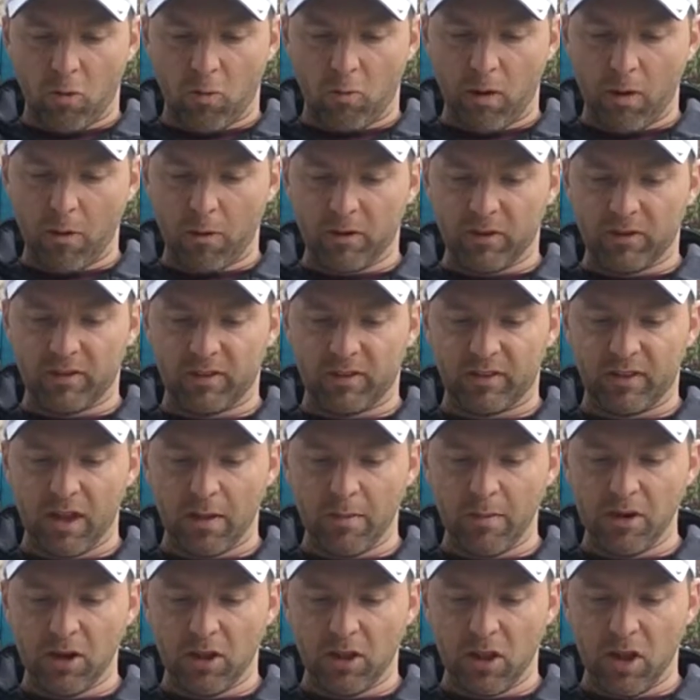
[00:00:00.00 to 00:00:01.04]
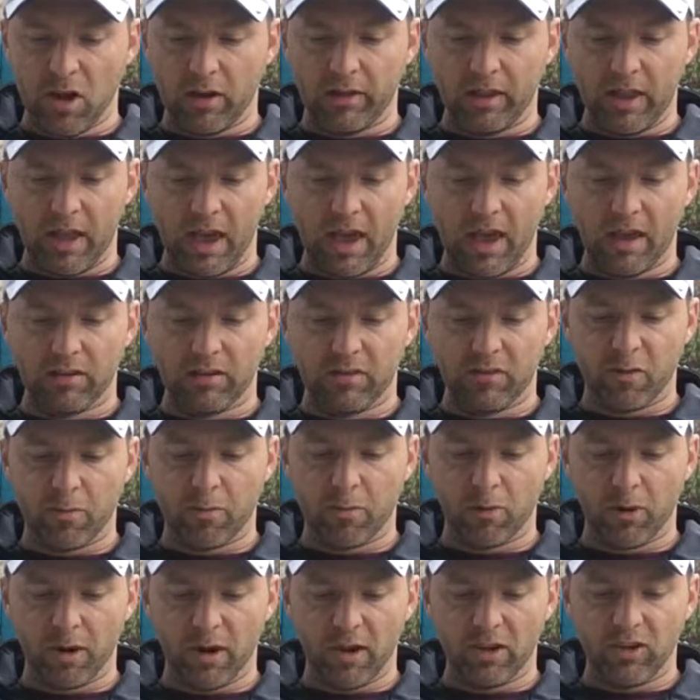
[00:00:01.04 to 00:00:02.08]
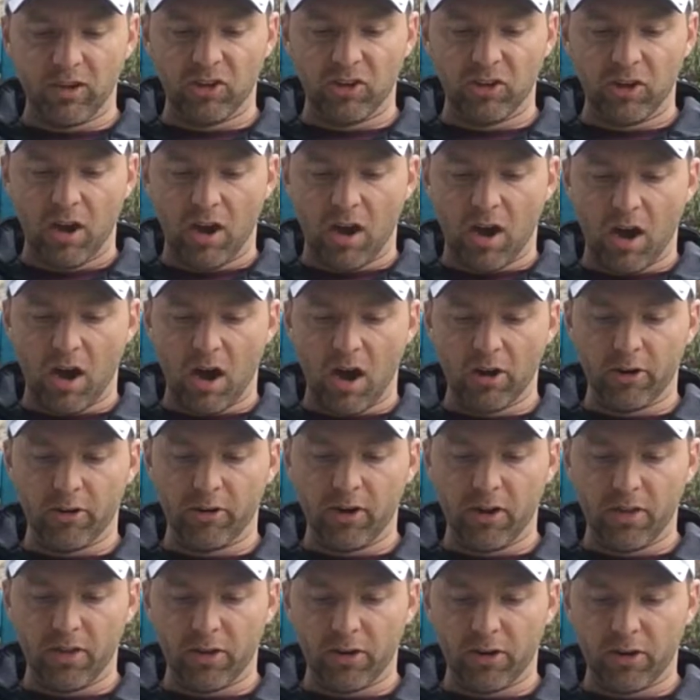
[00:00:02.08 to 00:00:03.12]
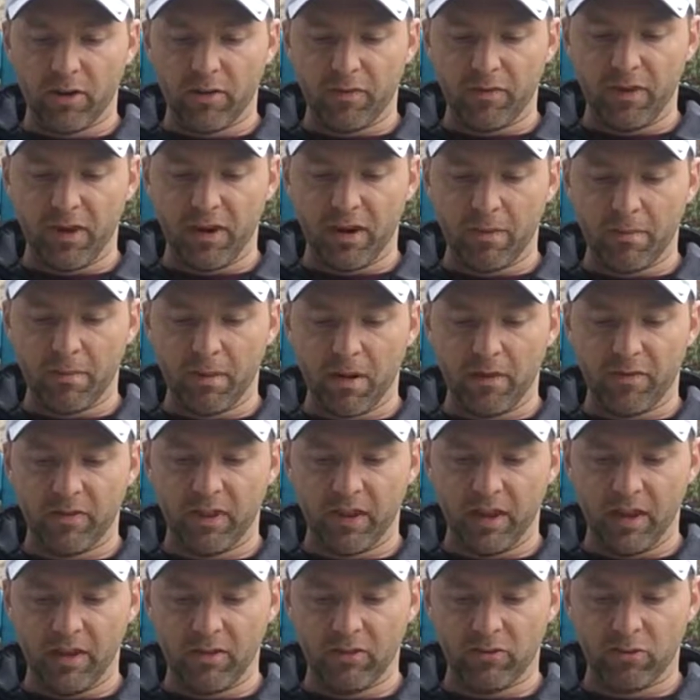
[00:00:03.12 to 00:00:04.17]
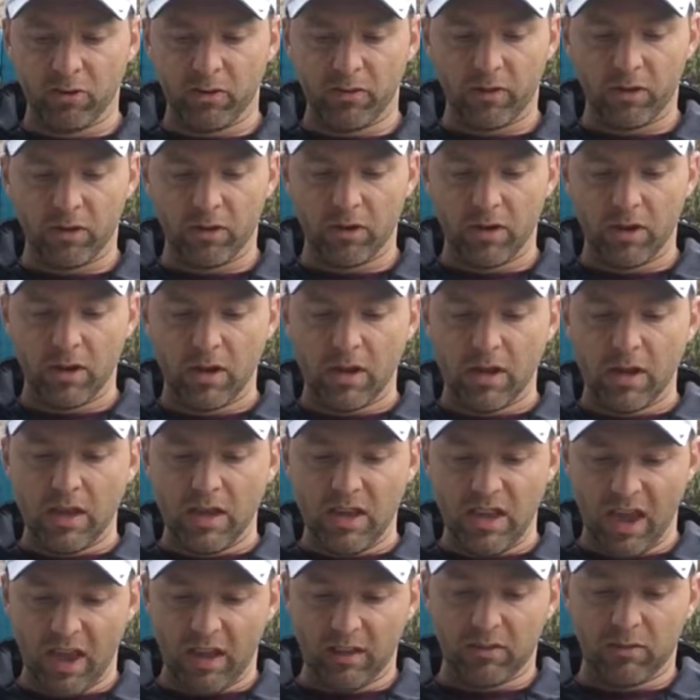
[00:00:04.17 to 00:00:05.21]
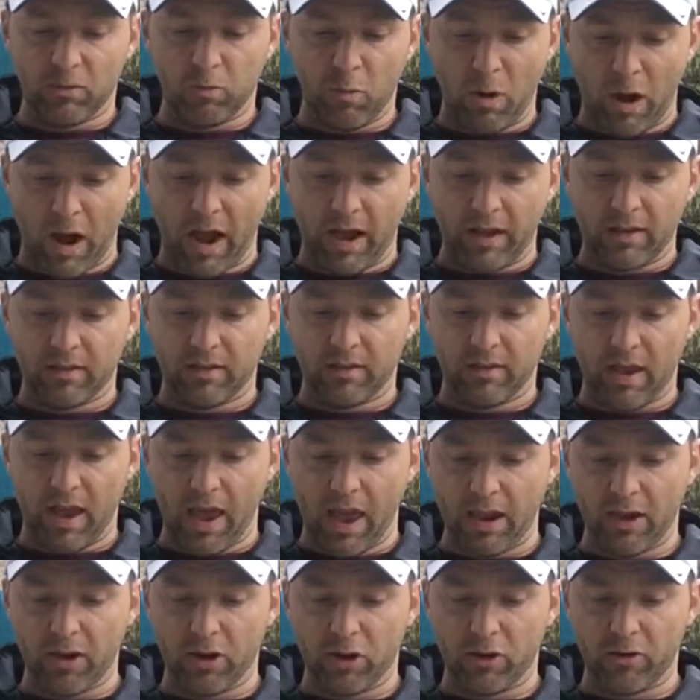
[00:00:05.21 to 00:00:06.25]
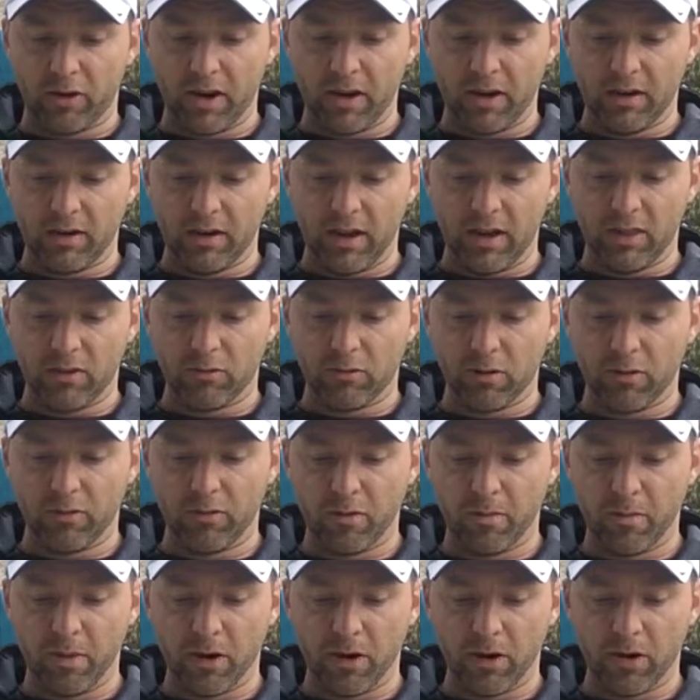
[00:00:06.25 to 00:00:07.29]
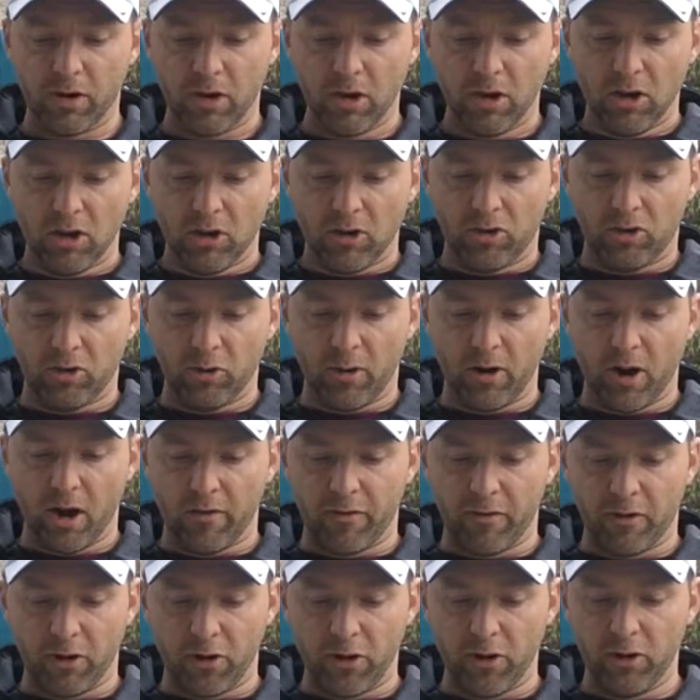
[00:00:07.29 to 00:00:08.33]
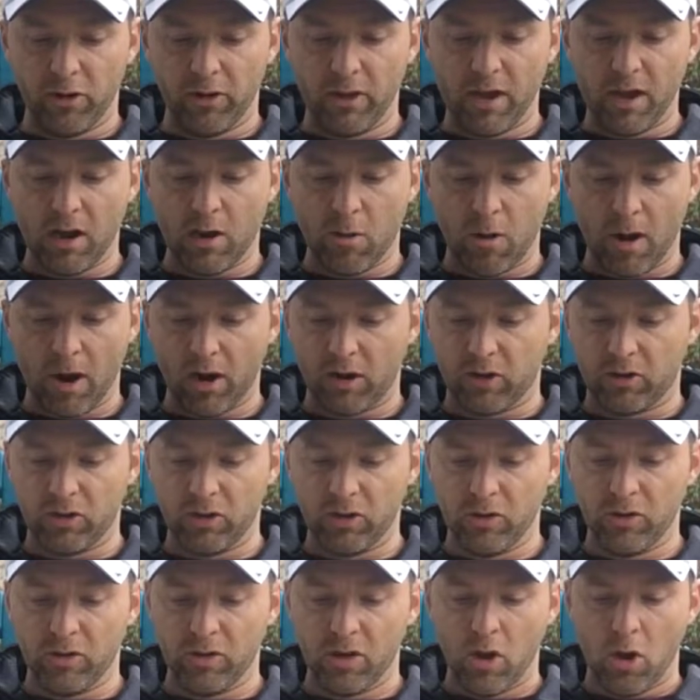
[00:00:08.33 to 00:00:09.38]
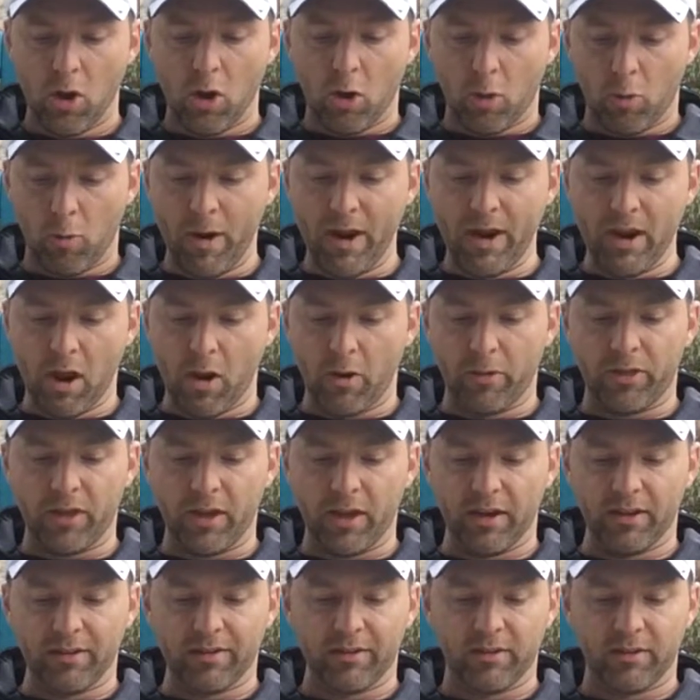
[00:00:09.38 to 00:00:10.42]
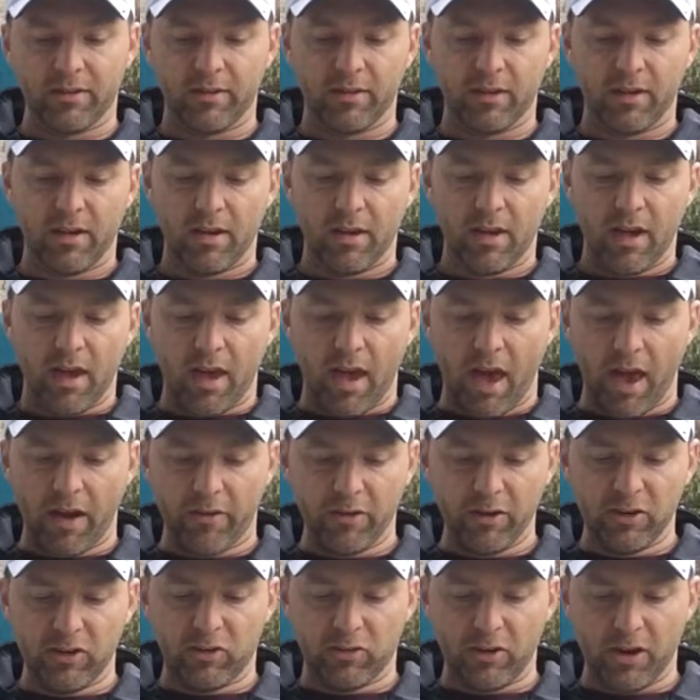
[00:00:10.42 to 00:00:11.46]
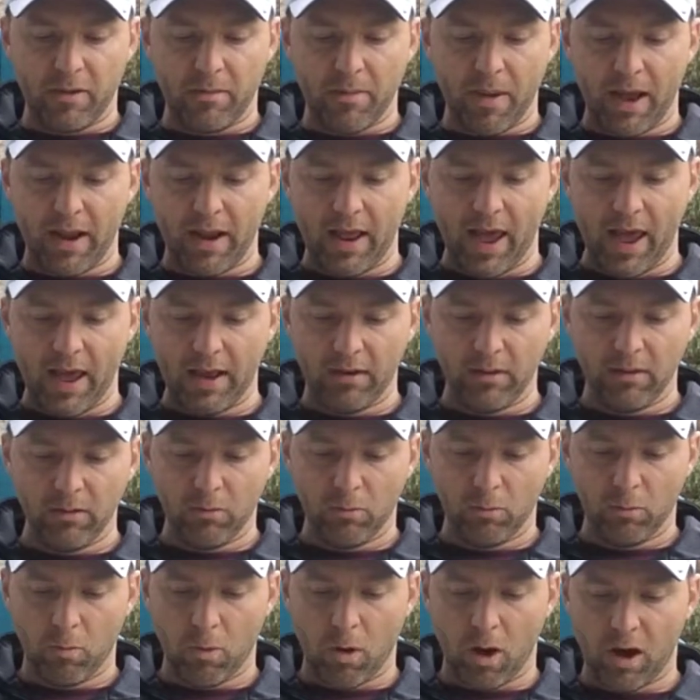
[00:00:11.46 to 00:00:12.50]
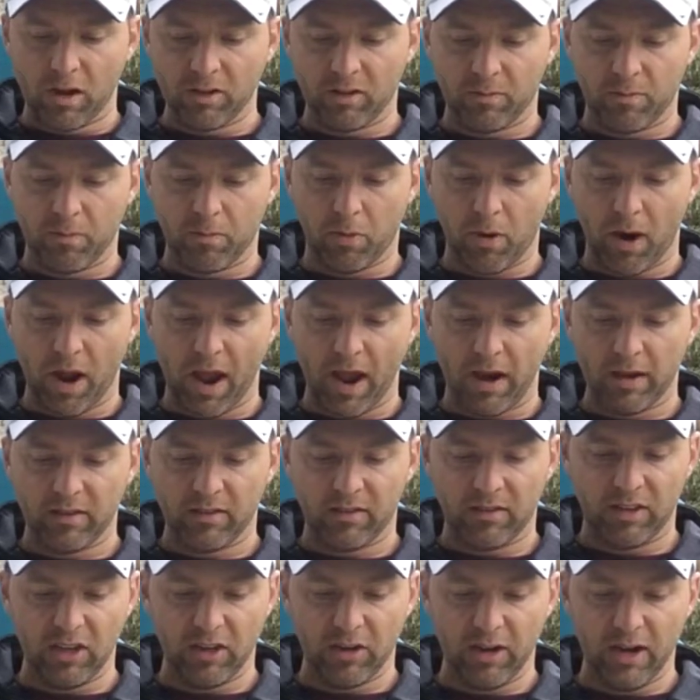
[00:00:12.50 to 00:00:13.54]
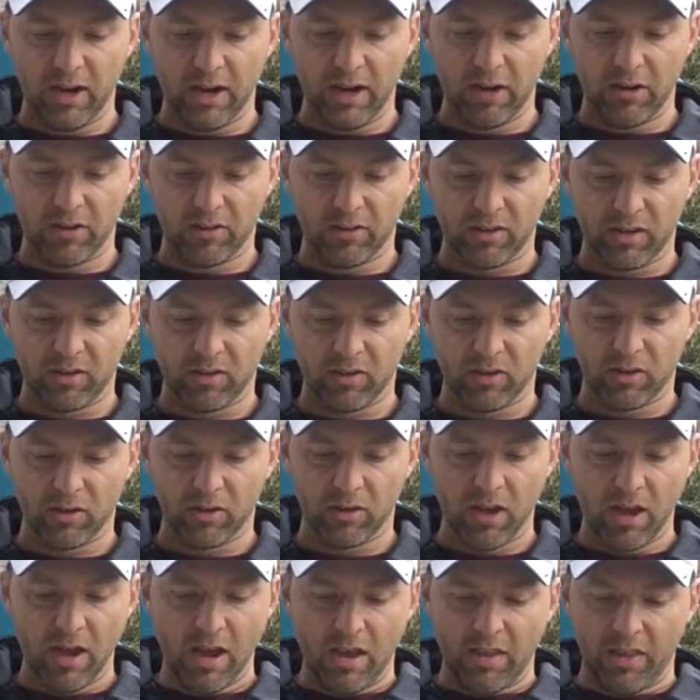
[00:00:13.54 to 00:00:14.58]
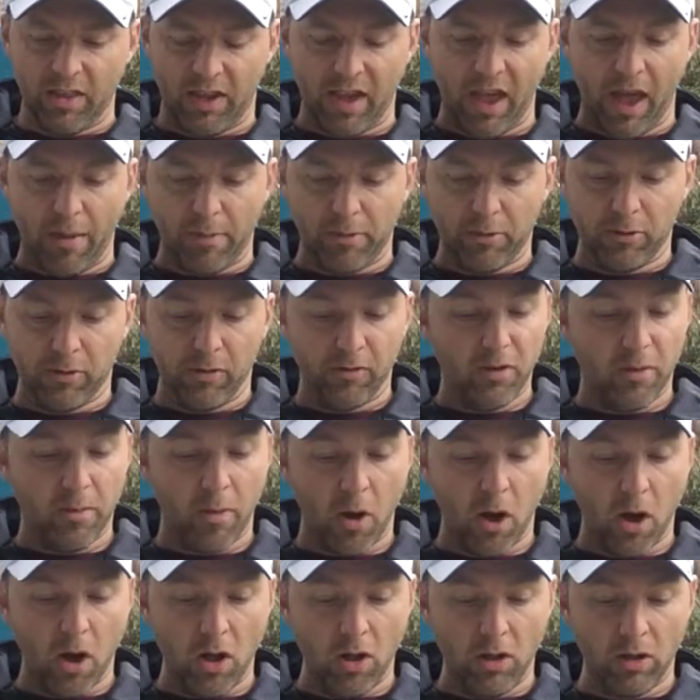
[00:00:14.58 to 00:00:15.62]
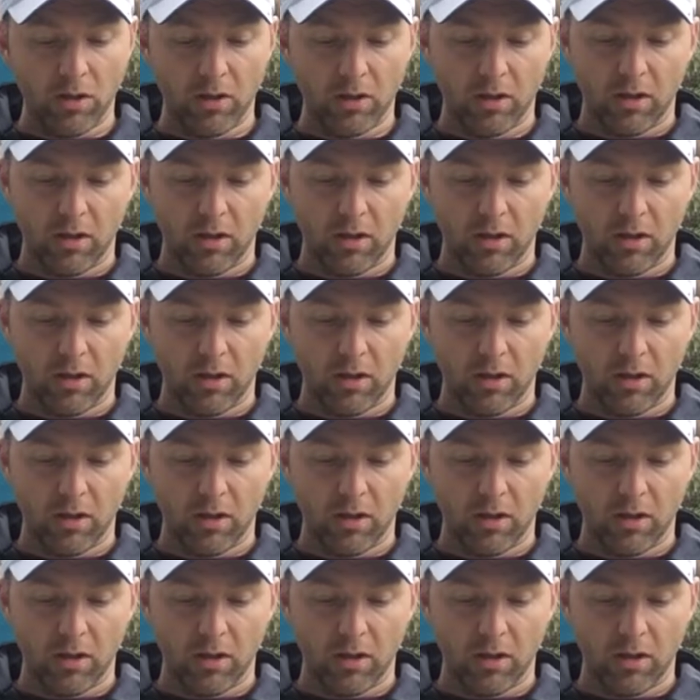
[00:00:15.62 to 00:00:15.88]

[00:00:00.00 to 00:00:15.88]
We were skimming along the edge of a bridge 130 feet above the East River. Yes, wise, Anger grinned in the rearview mirror, showing off her newly acquired tooth. We know things. Every street in Manhattan, Wasp bragged, still hitting her sister. The capital of Nepal?